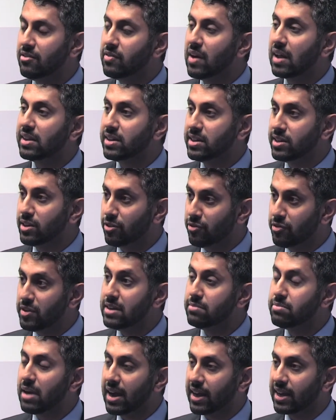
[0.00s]
value your
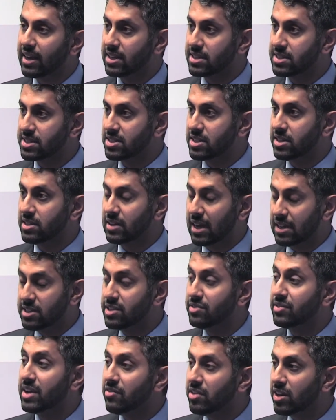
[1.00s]
feedback as
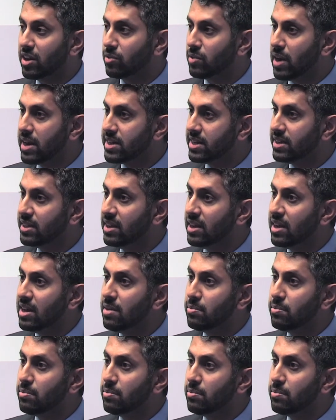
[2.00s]
you've given already,